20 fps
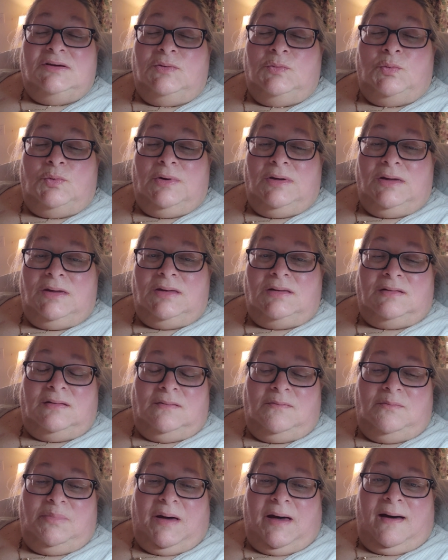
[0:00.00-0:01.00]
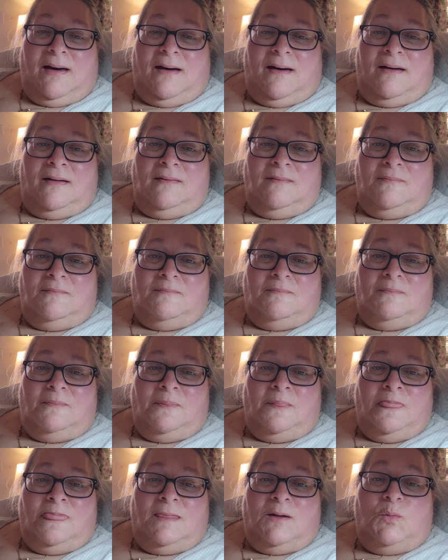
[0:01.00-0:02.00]
written by
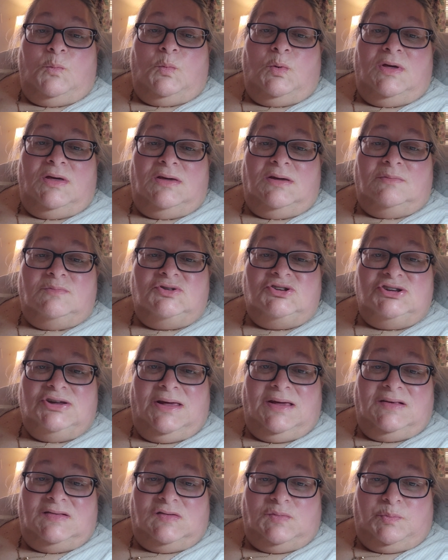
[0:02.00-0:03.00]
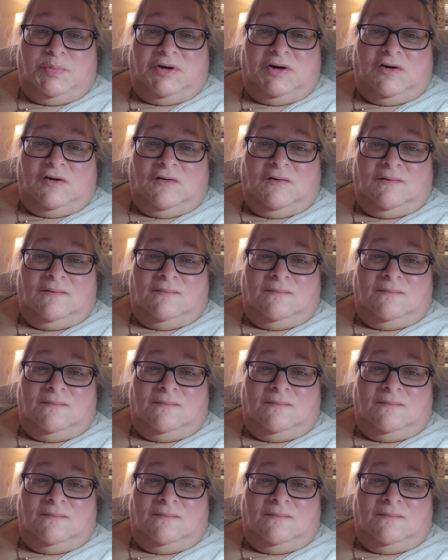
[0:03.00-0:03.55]
William Shakespeare.